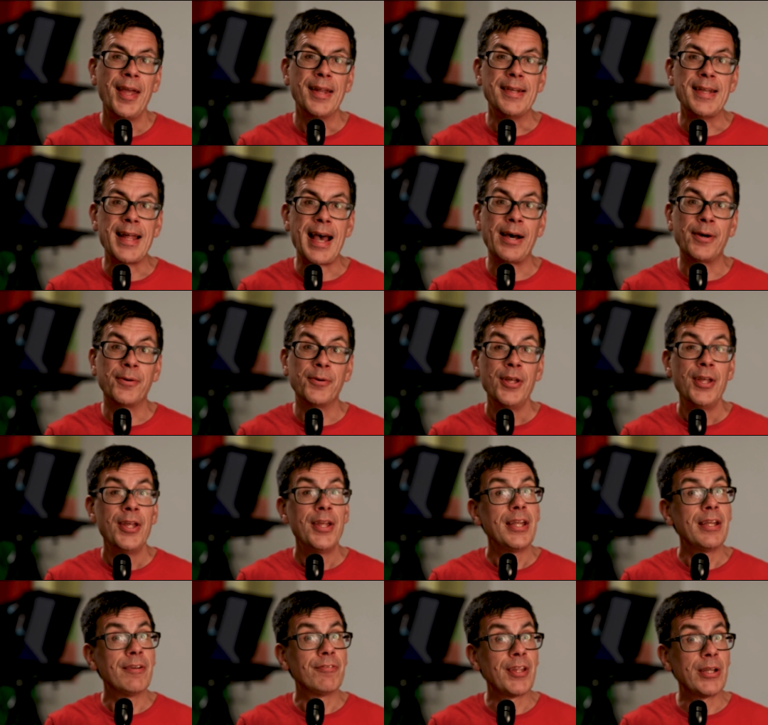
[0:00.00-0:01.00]
Now,
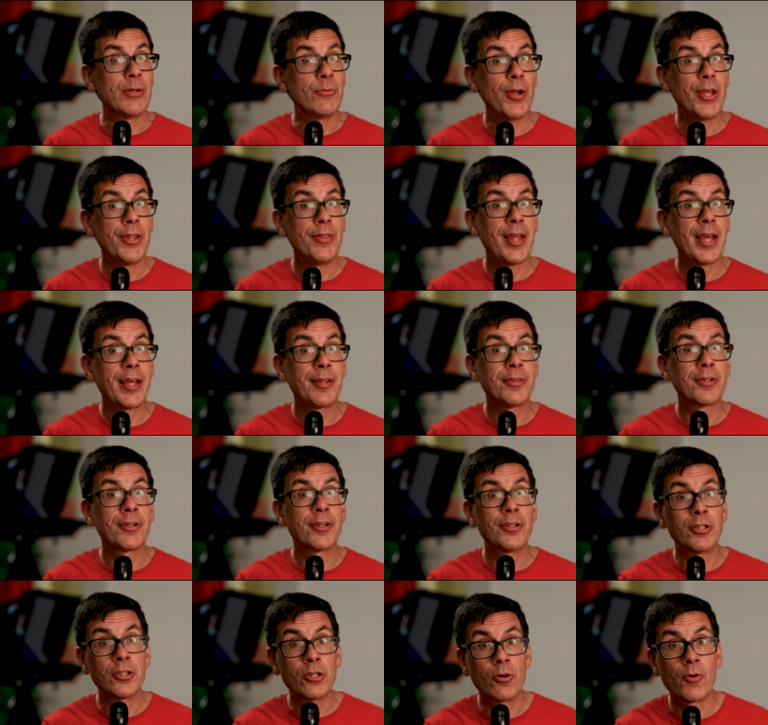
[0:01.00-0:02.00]
if they win that, they're
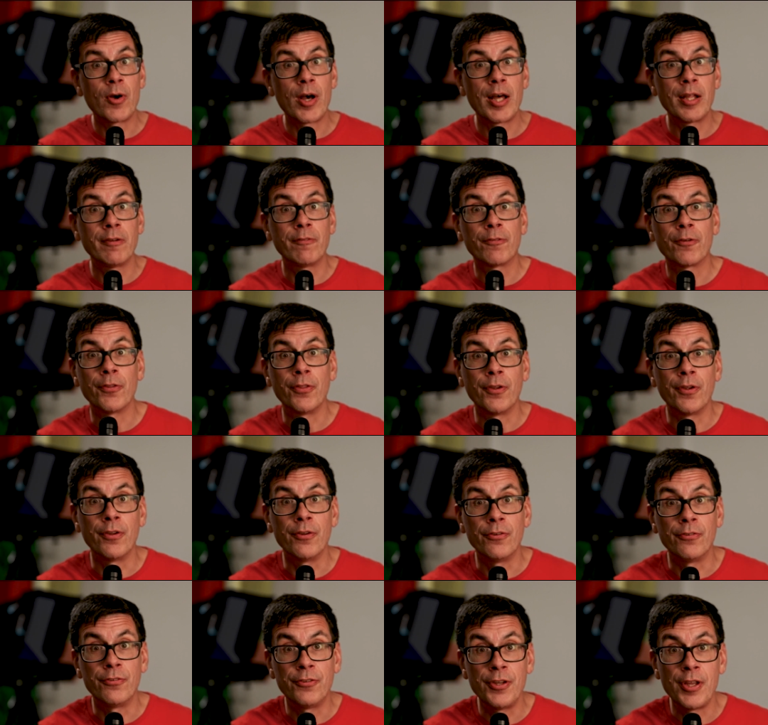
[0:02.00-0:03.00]
going to go on for the
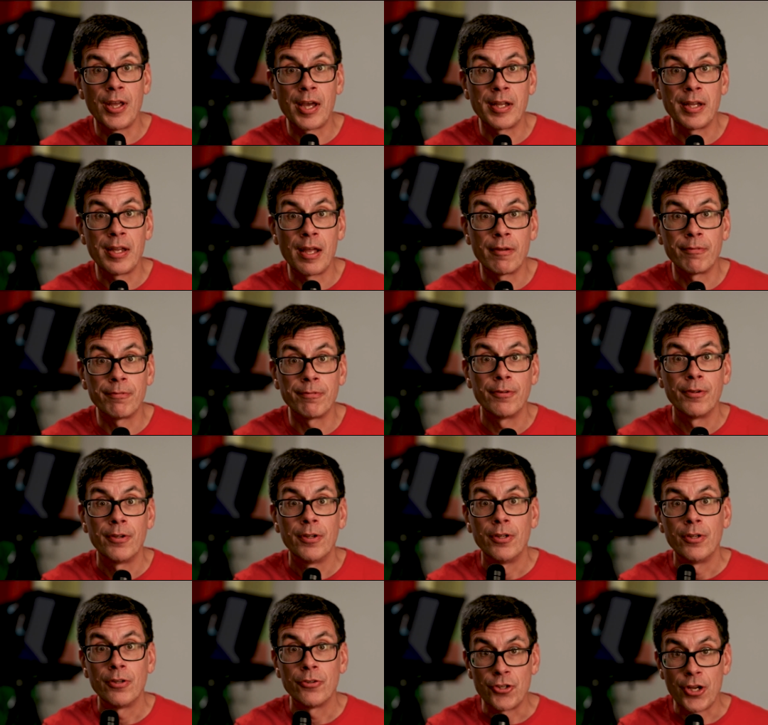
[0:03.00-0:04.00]
CIF
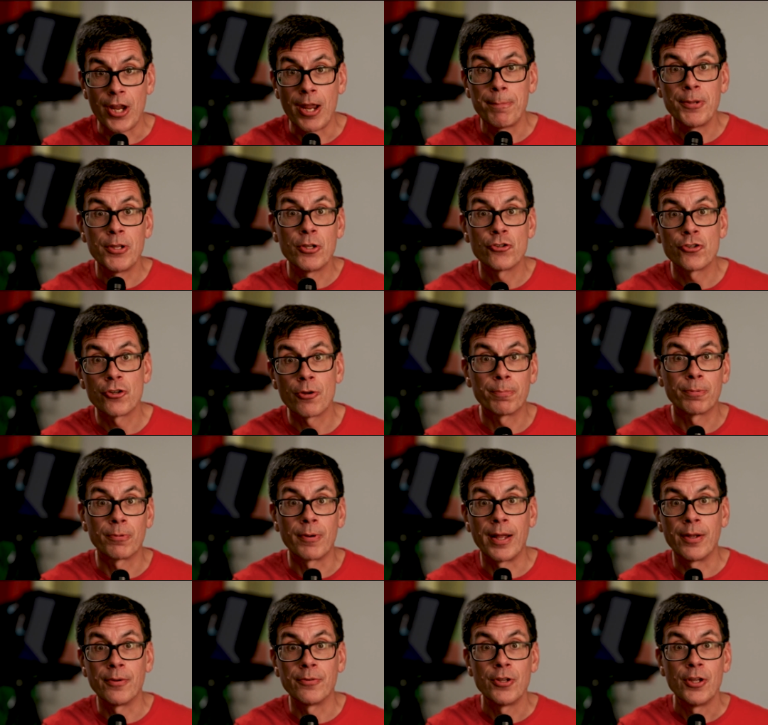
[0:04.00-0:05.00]
championship
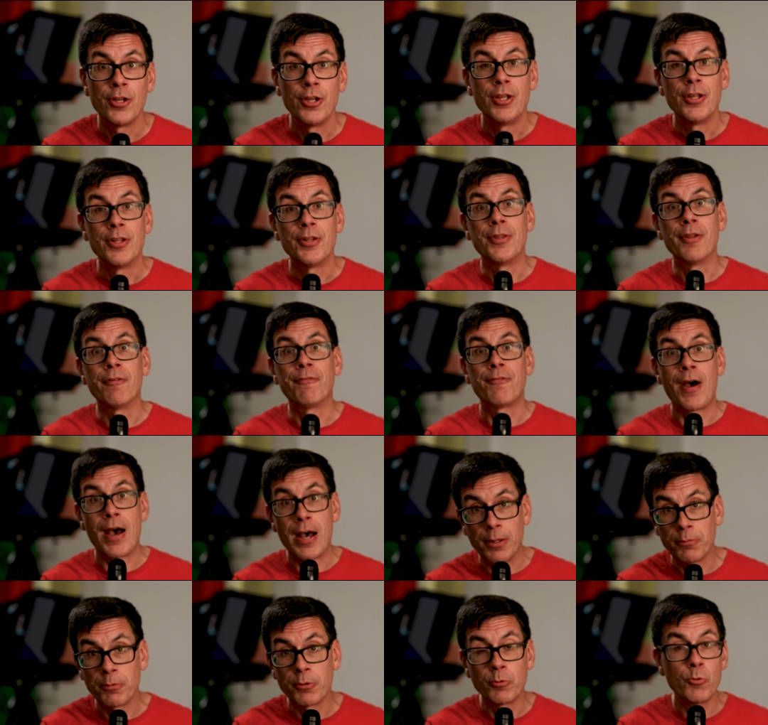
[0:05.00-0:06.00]
round the
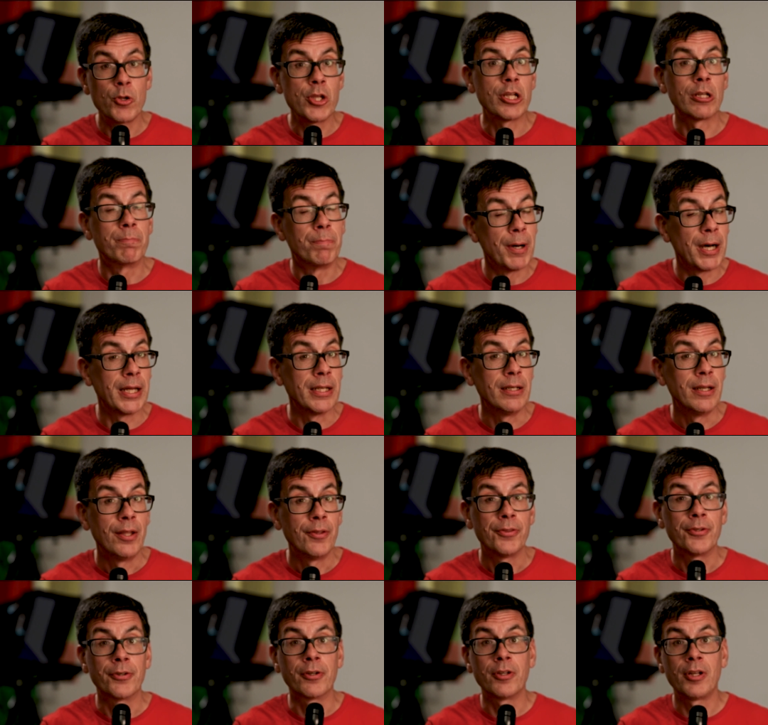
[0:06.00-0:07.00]
following week, but
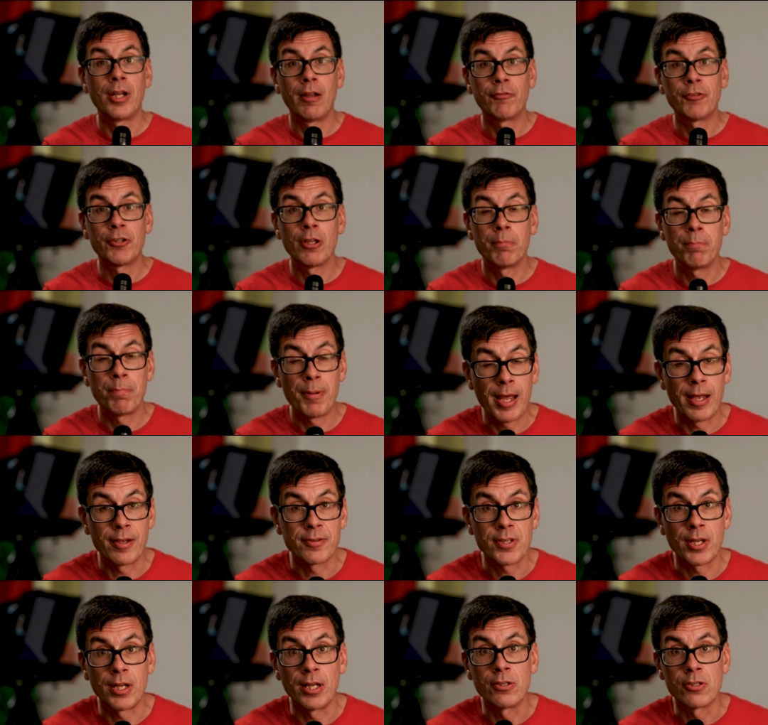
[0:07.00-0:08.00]
they're going to have to get
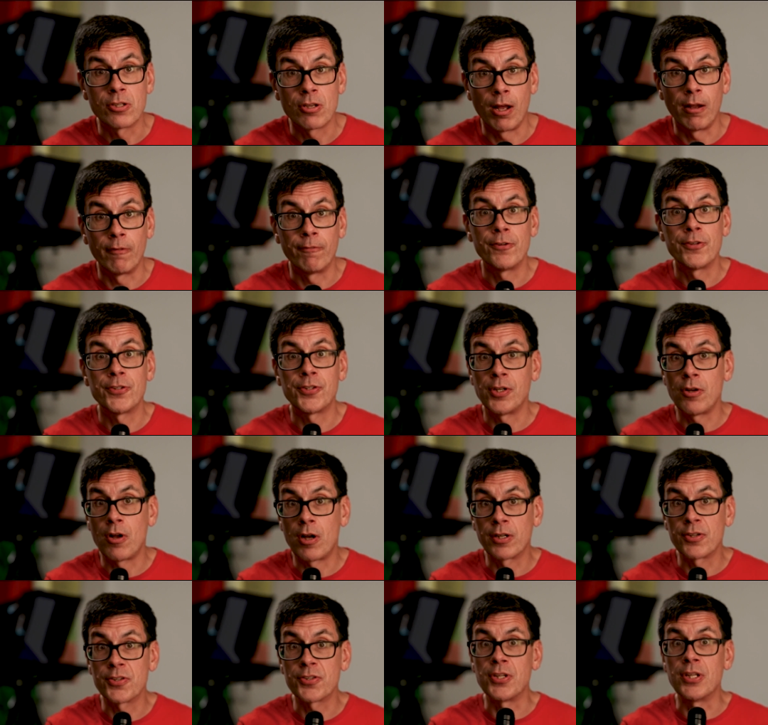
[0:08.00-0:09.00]
past a tough St.
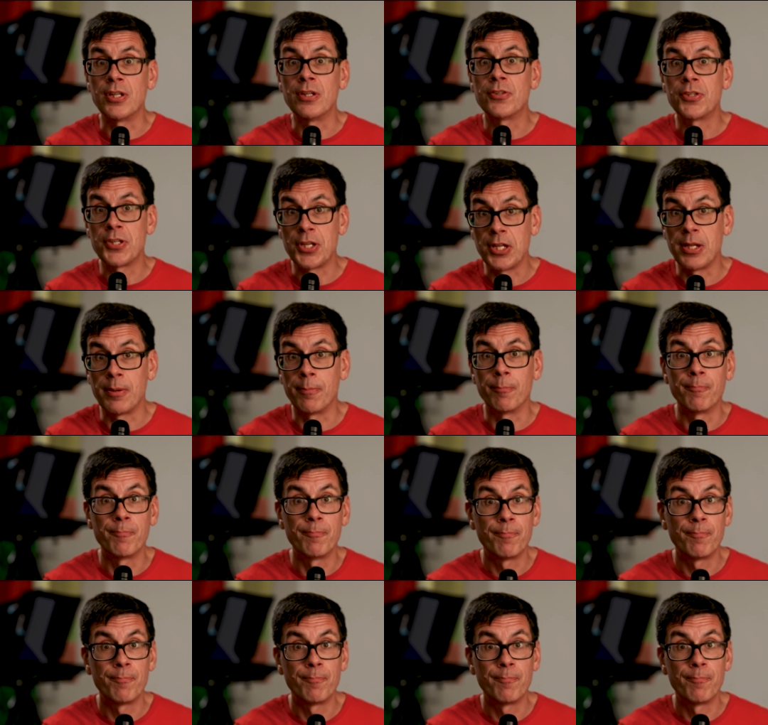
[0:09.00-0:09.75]
Augustine team.